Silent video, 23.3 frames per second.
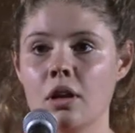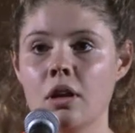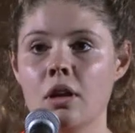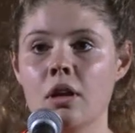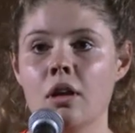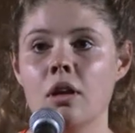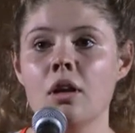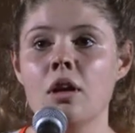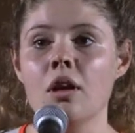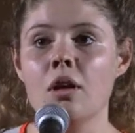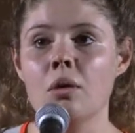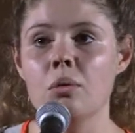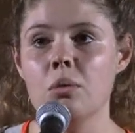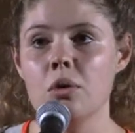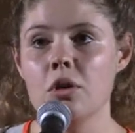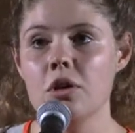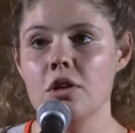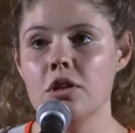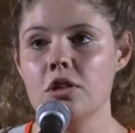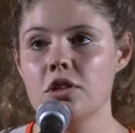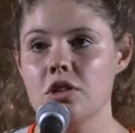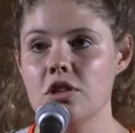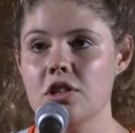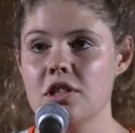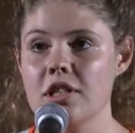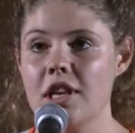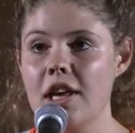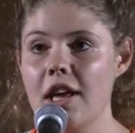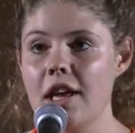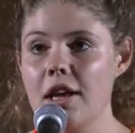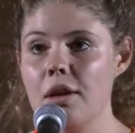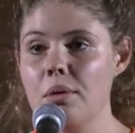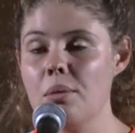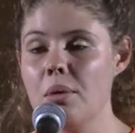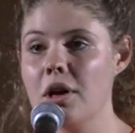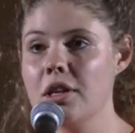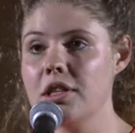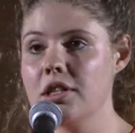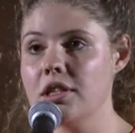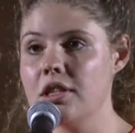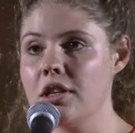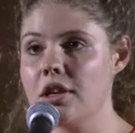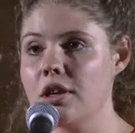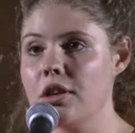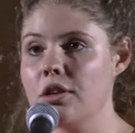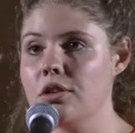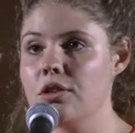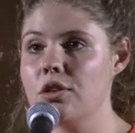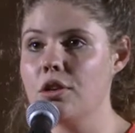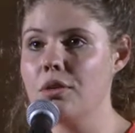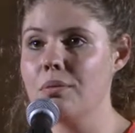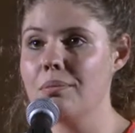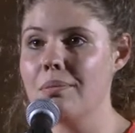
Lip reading: Would you say what's on your